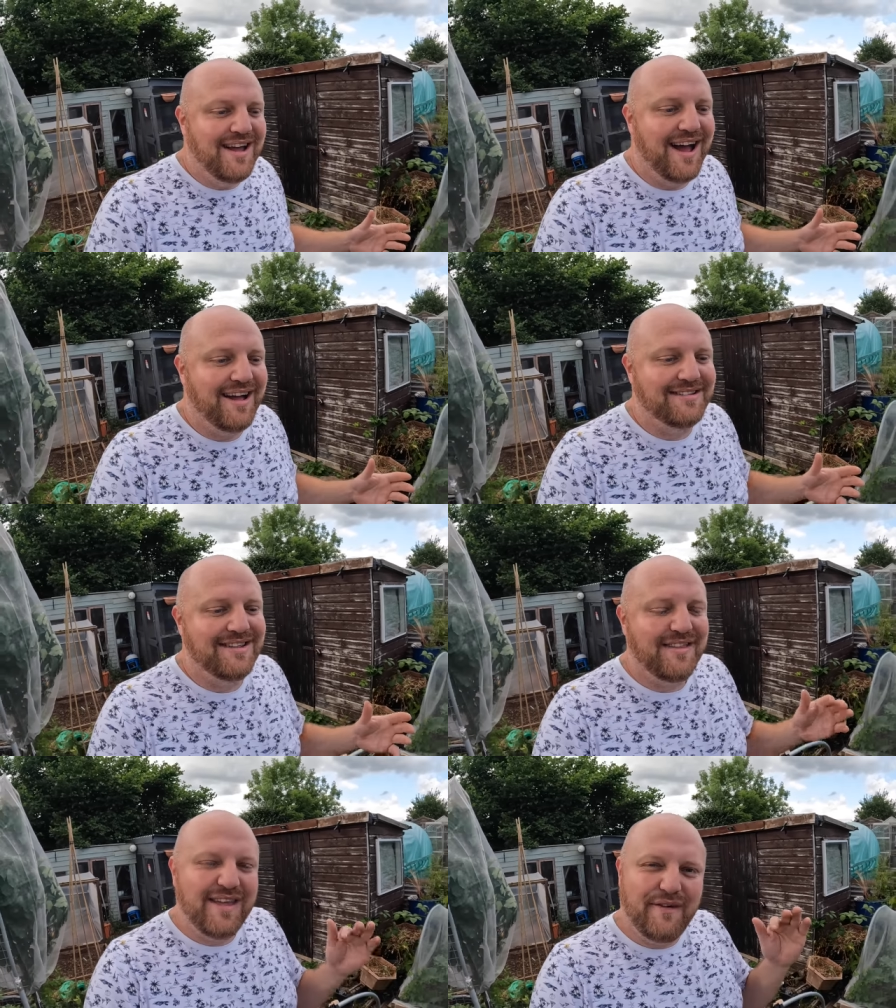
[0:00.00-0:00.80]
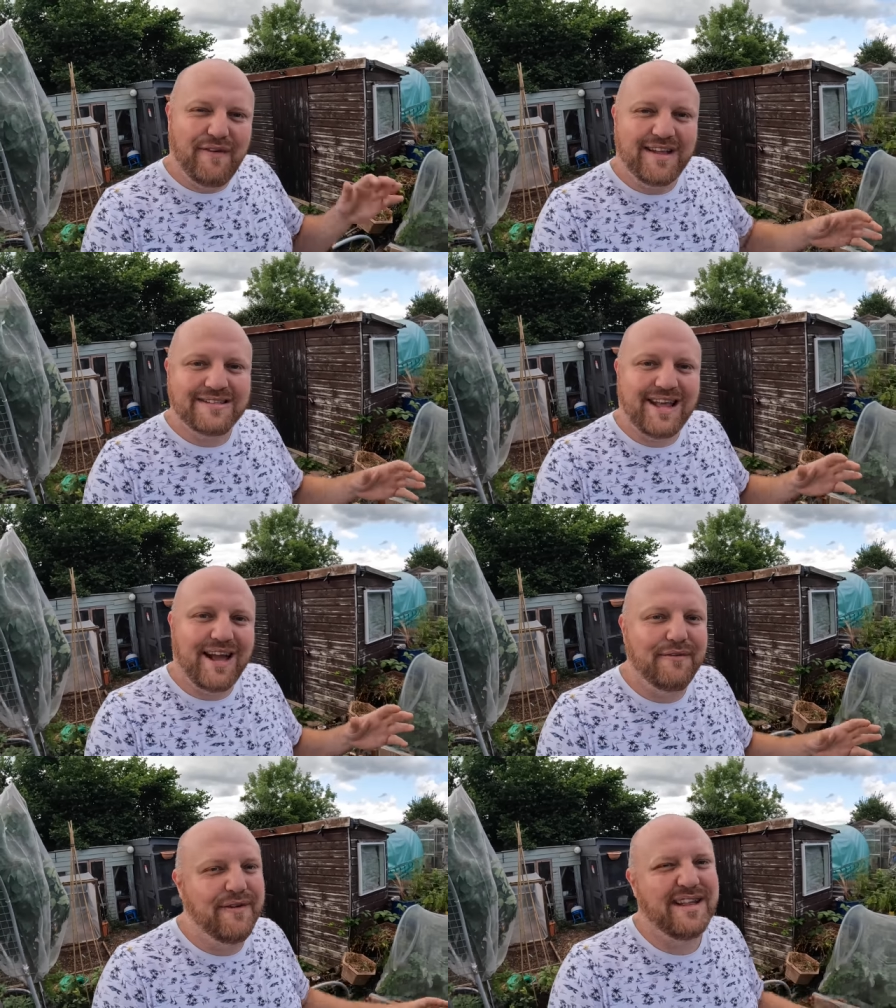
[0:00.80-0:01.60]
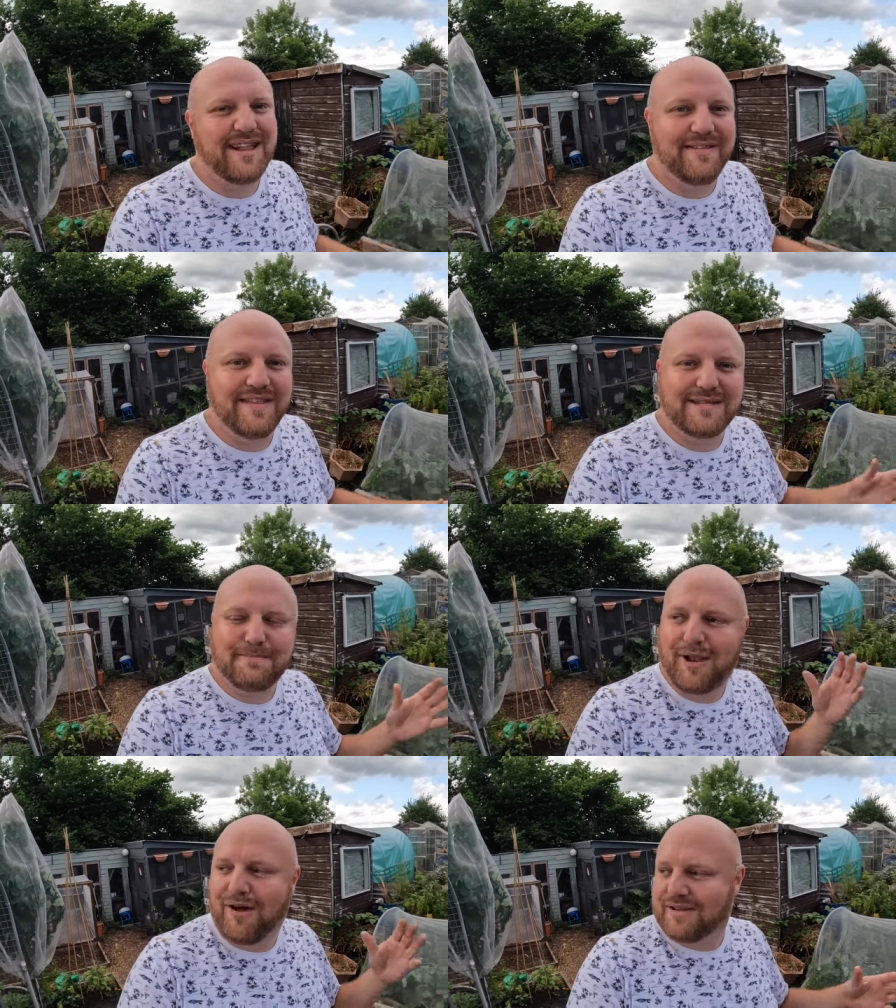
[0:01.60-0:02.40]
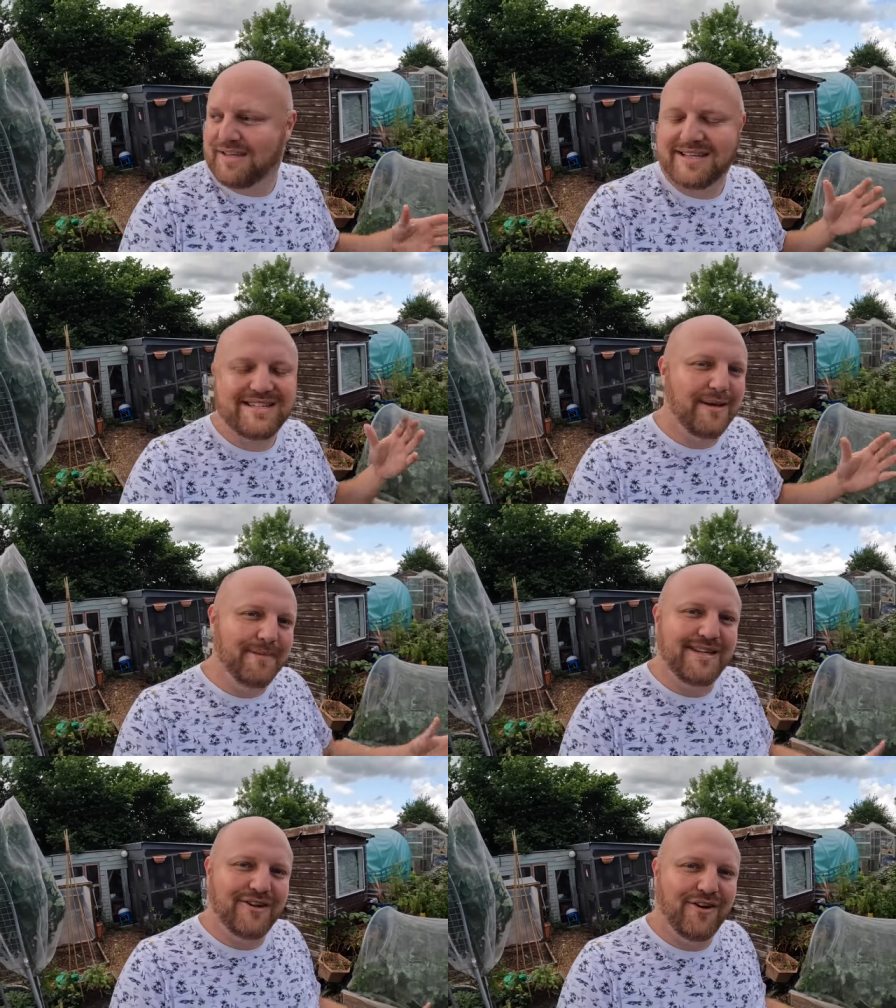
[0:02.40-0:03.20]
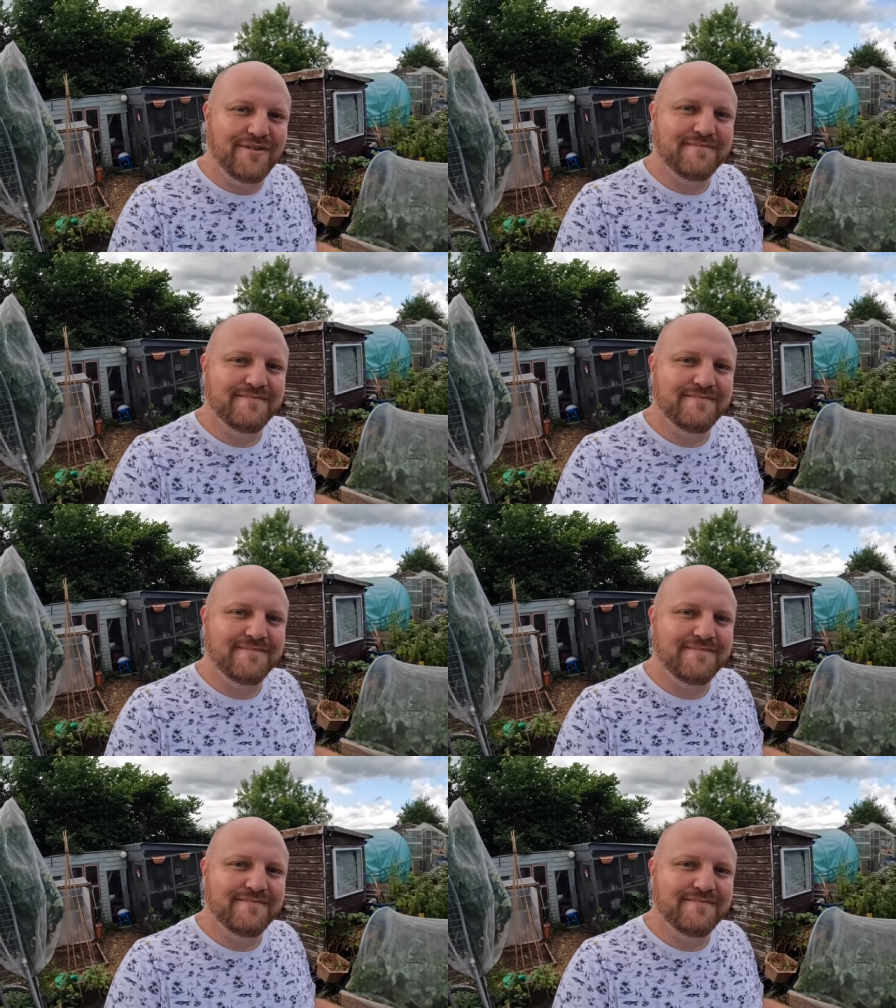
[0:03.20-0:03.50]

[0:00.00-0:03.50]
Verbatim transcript: and they're things that I feel like this plot is limited on.